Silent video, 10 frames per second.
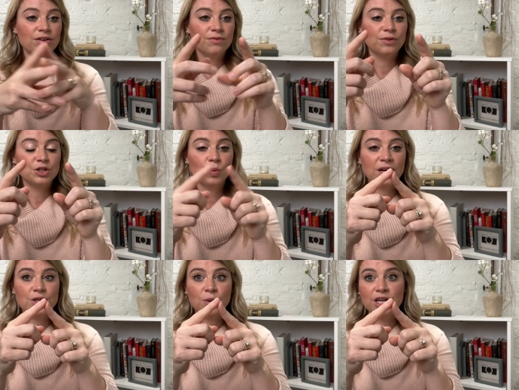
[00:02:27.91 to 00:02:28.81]
for
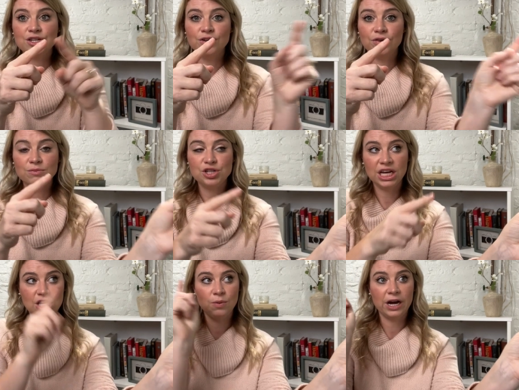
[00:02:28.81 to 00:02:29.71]
2022 from
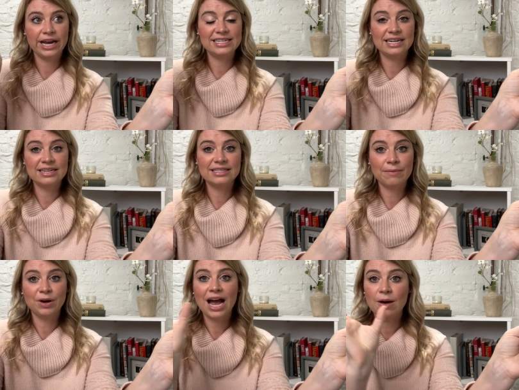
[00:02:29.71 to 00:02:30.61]
January to
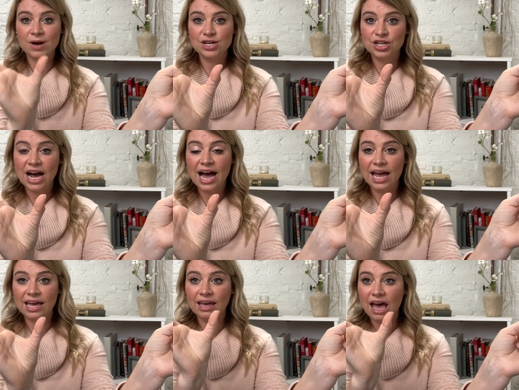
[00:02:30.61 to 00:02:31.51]
December how much
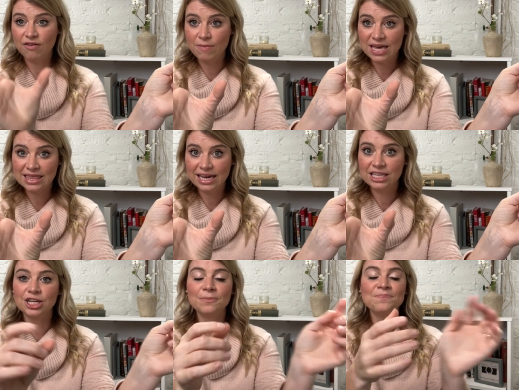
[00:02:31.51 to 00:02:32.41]
I have made that
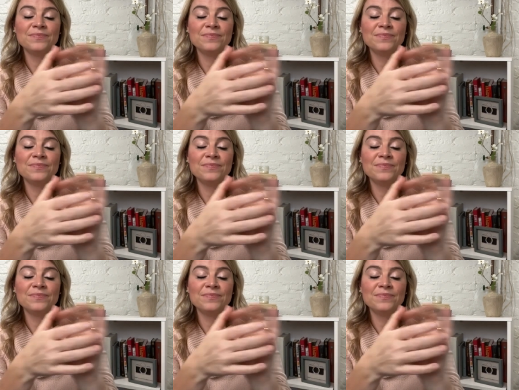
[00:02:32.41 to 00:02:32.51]
year.